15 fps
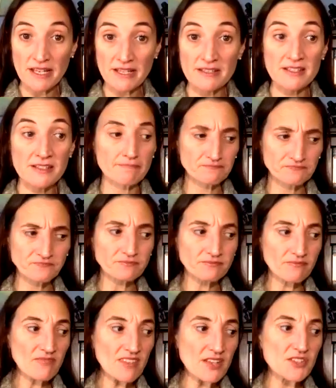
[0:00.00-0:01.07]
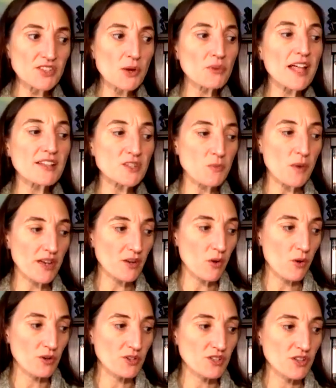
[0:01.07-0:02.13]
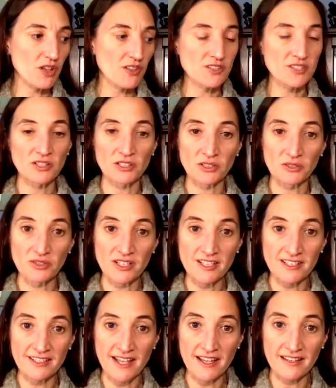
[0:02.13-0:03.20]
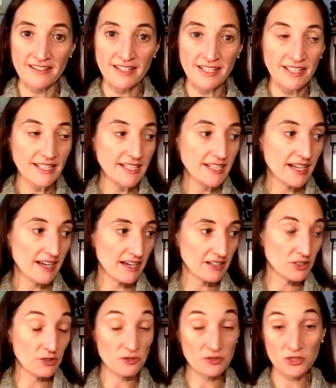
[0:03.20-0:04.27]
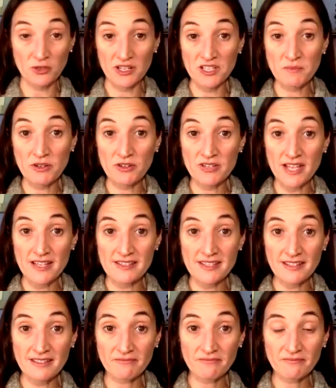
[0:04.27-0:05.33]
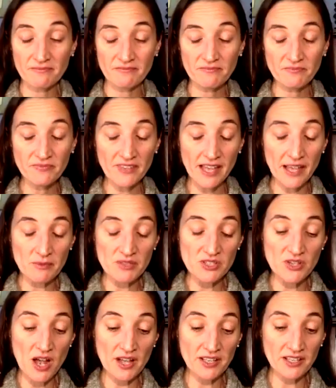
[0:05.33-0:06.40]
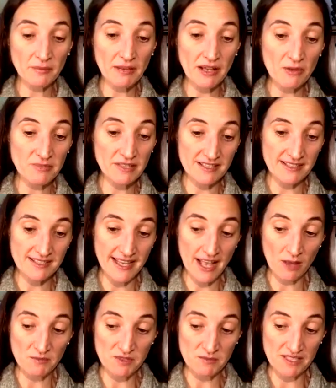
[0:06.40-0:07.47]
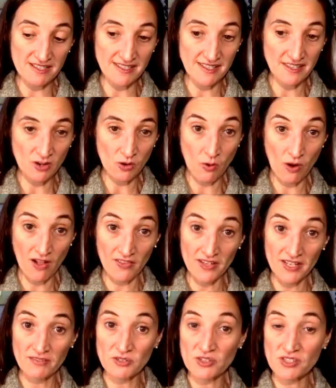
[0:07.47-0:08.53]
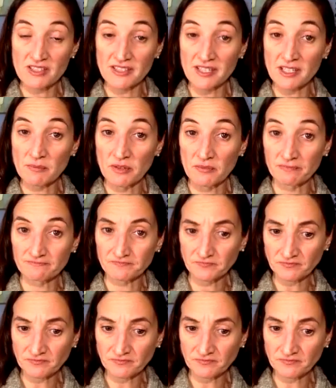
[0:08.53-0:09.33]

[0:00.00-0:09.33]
And so that's why cortisol is included in that uh, neurotransmitter testing I was talking about, because it helps me see the quality of your sleep, and